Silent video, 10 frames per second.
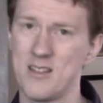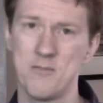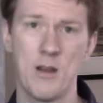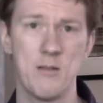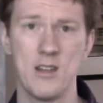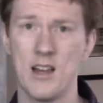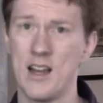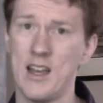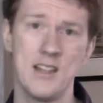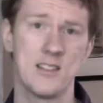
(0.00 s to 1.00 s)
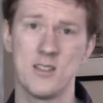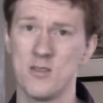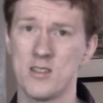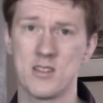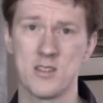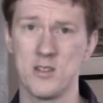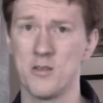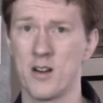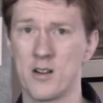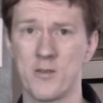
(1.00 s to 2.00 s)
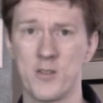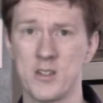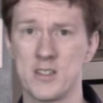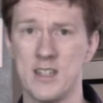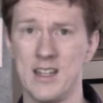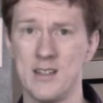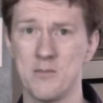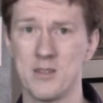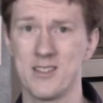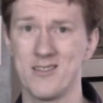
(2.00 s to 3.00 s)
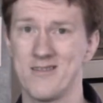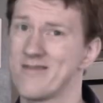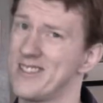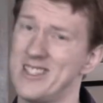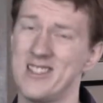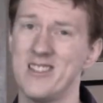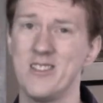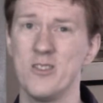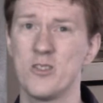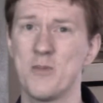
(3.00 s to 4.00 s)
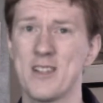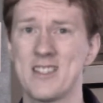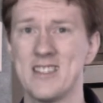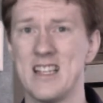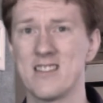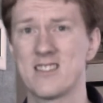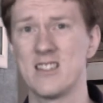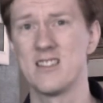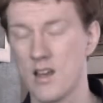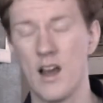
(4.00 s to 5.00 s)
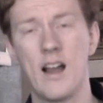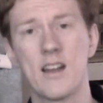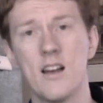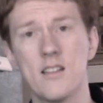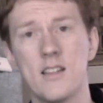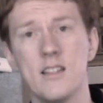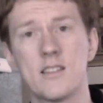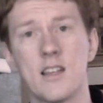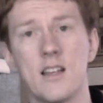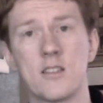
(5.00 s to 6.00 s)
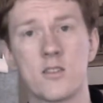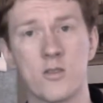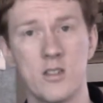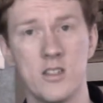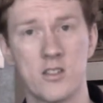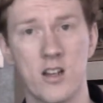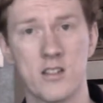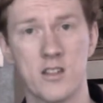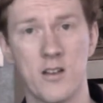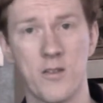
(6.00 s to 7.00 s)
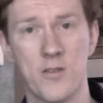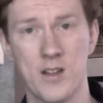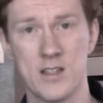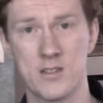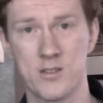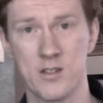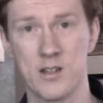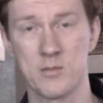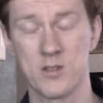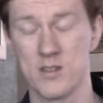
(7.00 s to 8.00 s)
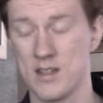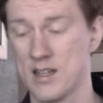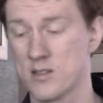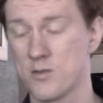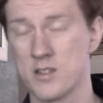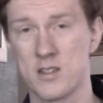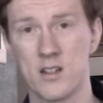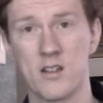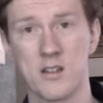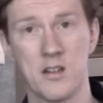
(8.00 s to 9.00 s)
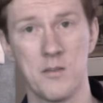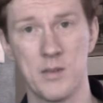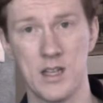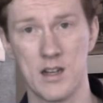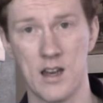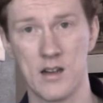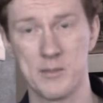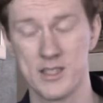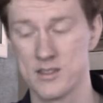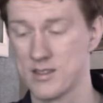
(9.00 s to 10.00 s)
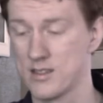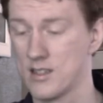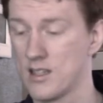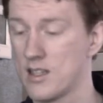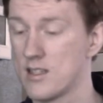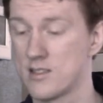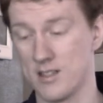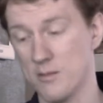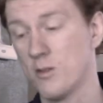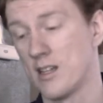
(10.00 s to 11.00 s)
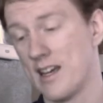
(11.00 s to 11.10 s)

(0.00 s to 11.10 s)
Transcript: Baby, I hate to do this to you on our first date, but who smelt it dealt it. I got these as screenshots off of Instagram, so the next ones are all going to be anonymous. Someone